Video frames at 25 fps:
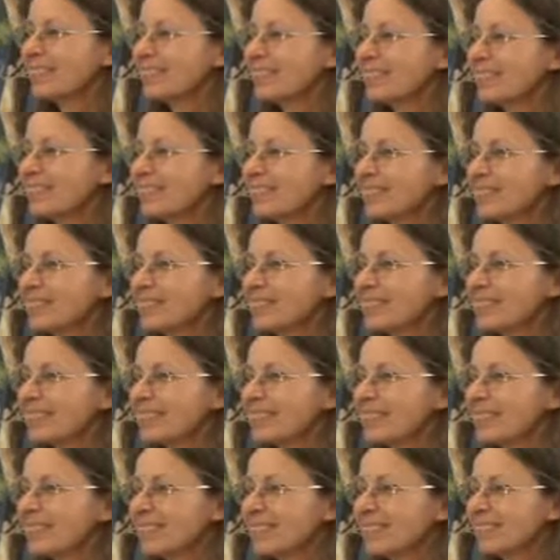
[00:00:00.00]

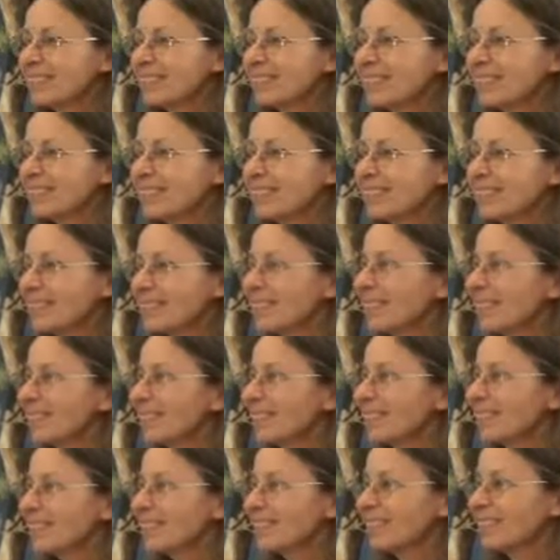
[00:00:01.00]

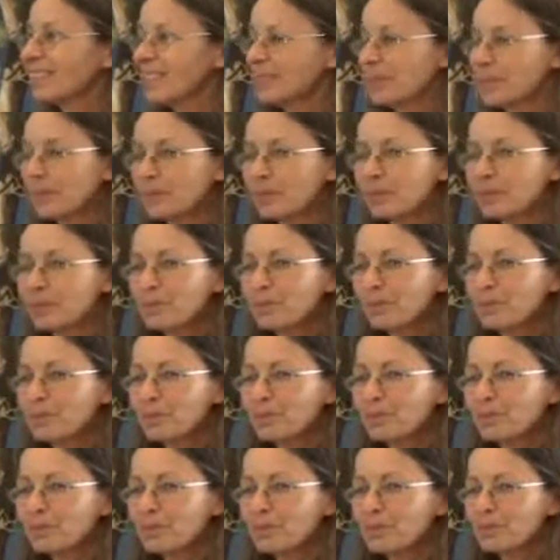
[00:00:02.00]

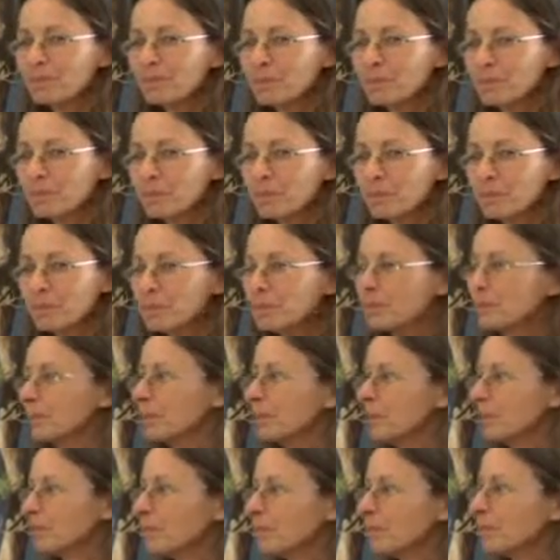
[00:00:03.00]

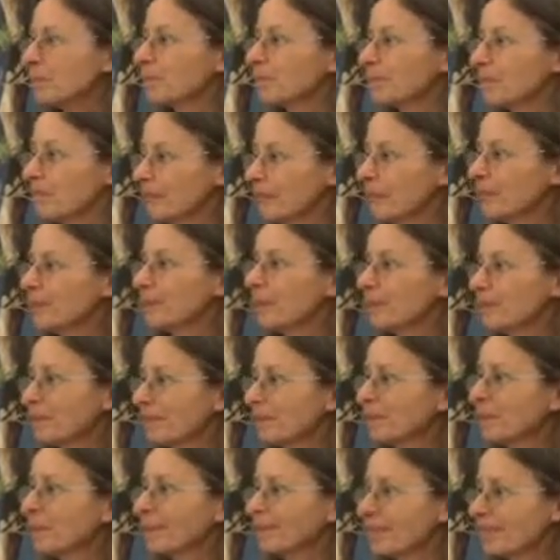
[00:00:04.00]

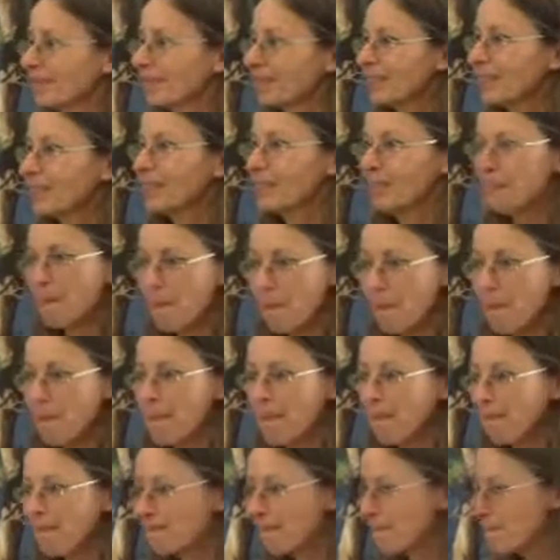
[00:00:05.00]

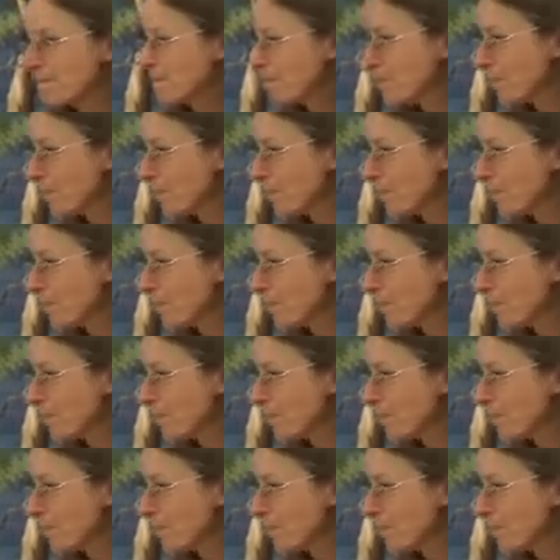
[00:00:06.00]
No words are spoken by the person on screen.